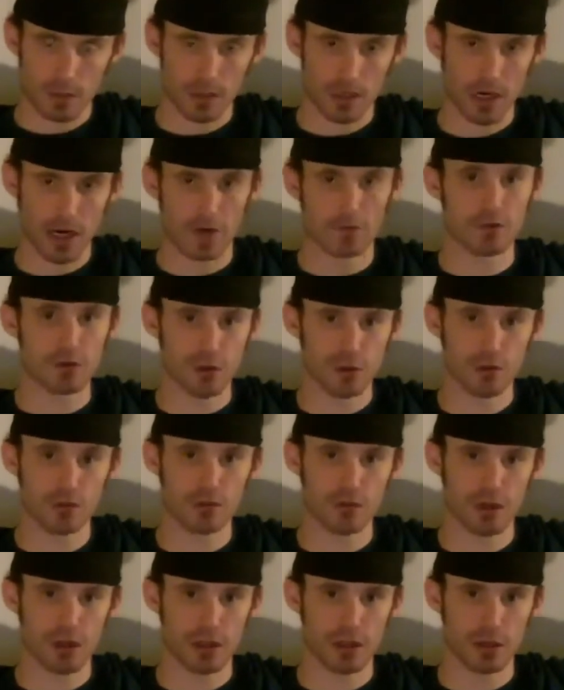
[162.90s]
I'm going to have
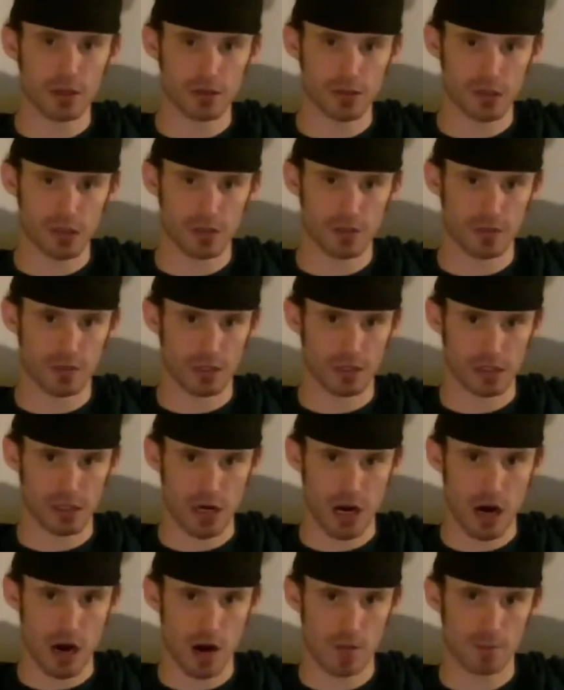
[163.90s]
two videos of
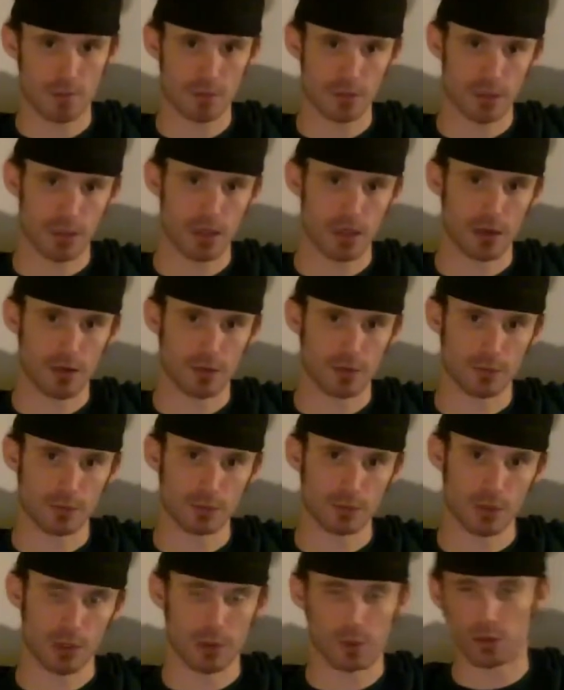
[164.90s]
this up. Um,
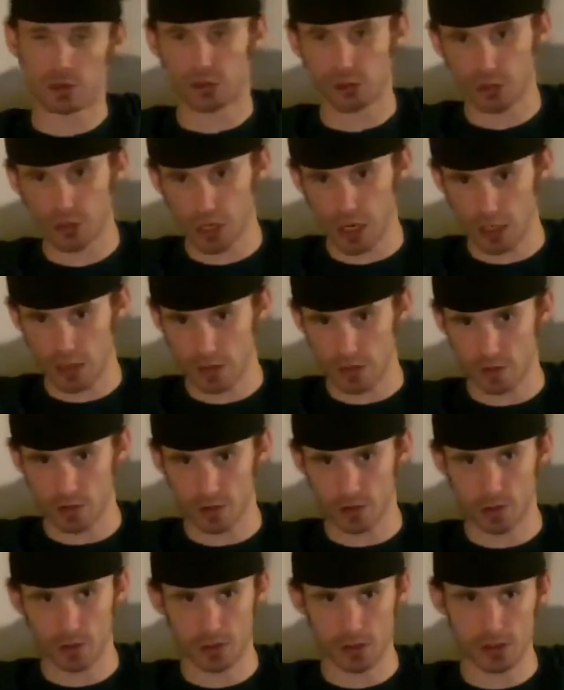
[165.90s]
what I want you guys to
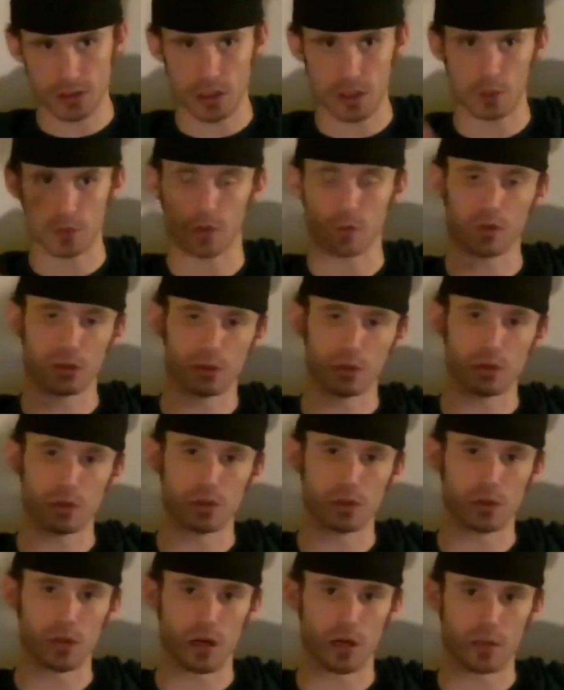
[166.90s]
do is tell me which
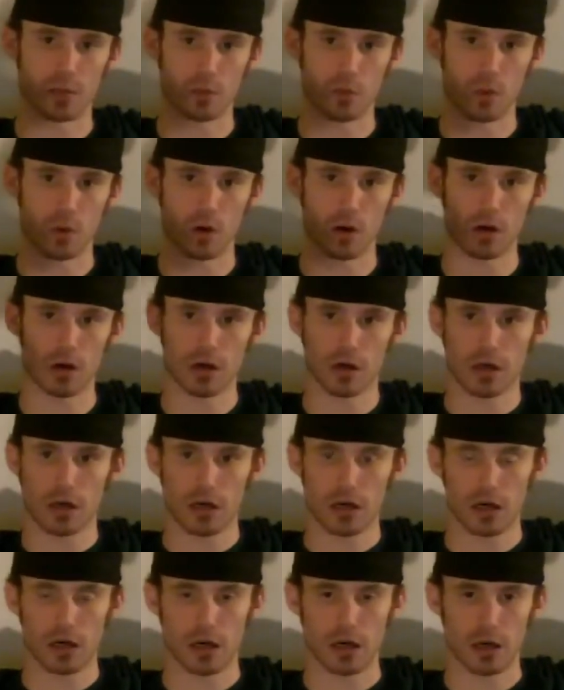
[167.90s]
one you like more.
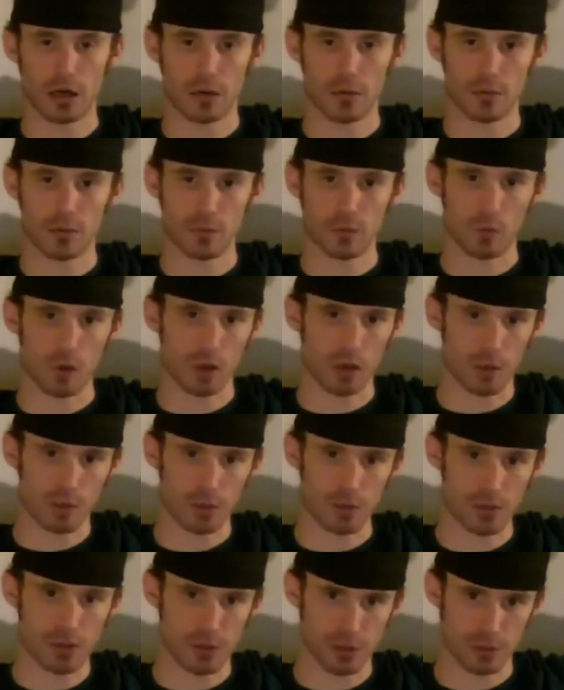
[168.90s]
Um, one,
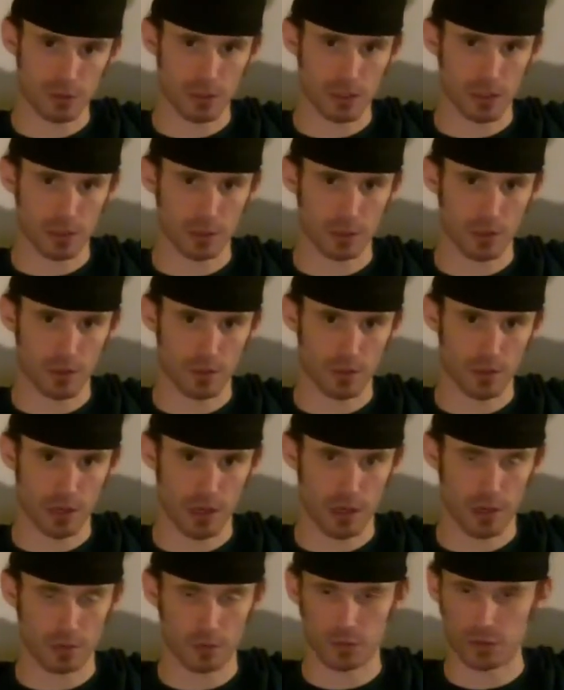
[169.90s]
I'm using my
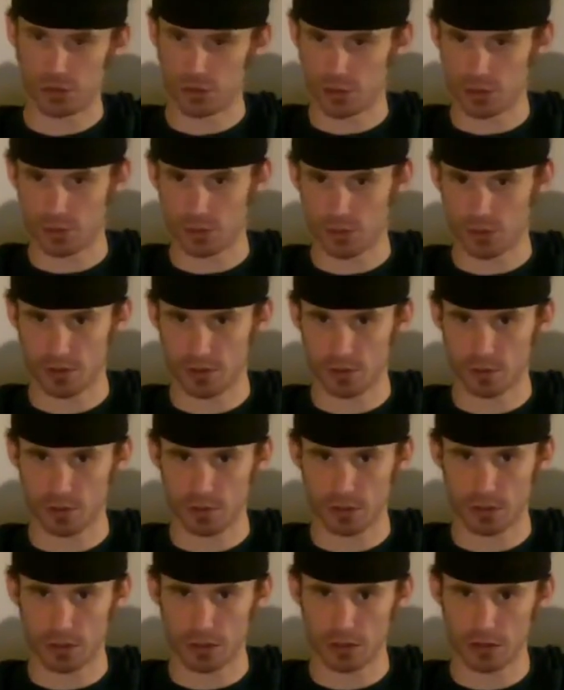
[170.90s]
webcam, which is supposed to
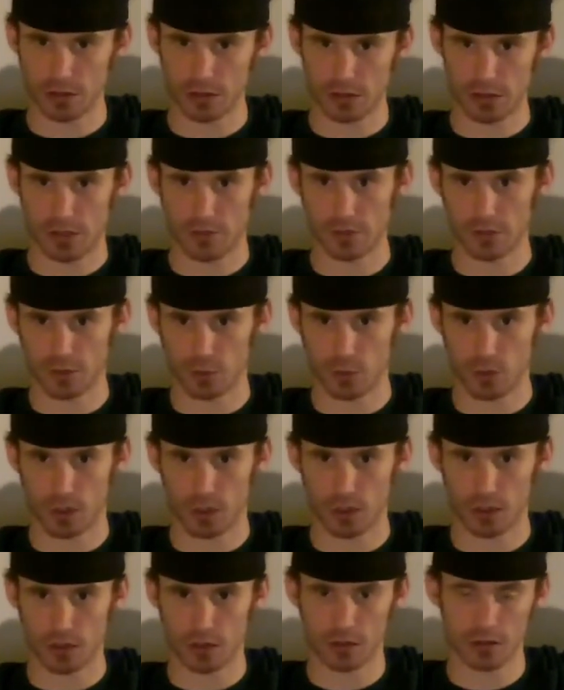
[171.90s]
be
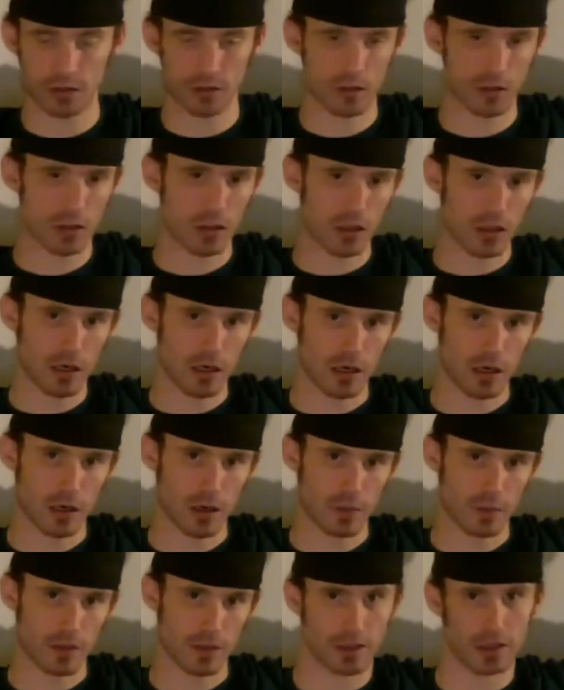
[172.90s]
720,
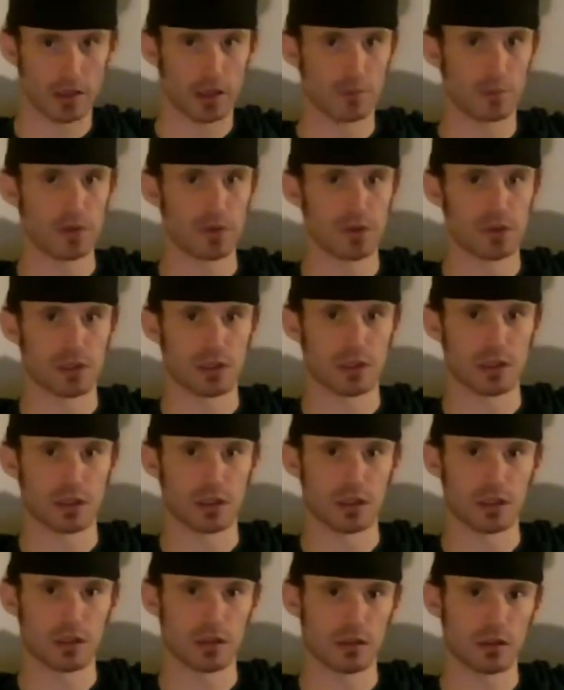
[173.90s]
um, and then I'm using
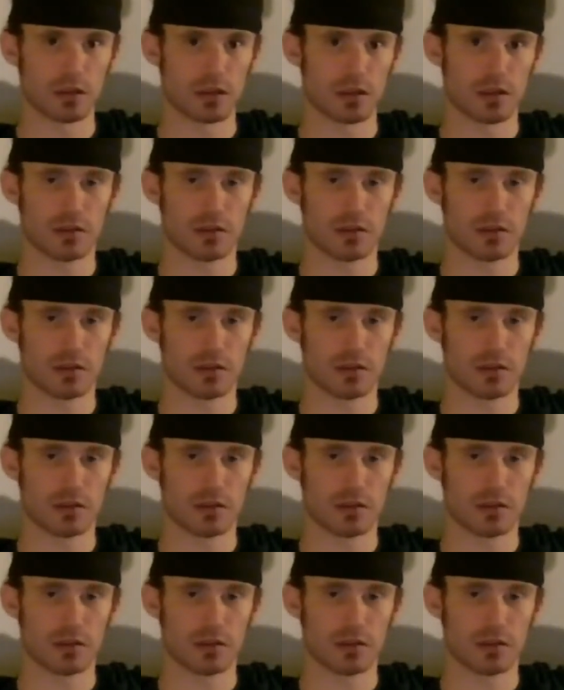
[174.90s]
the